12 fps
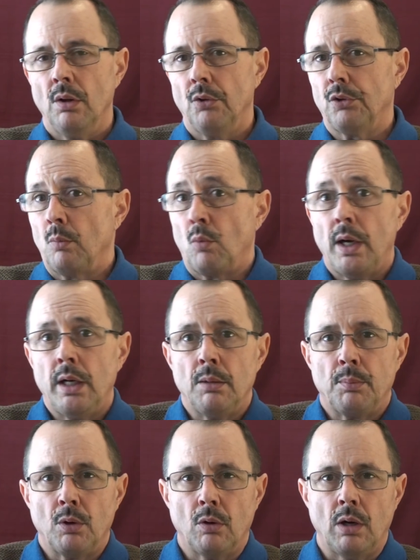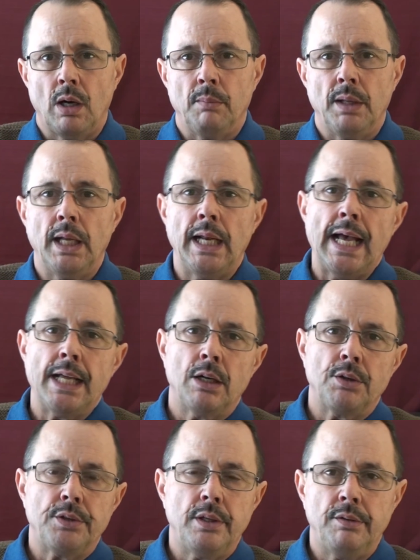some radio program, an ad
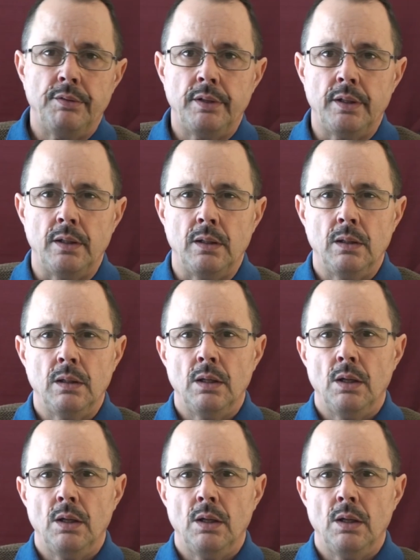on TV,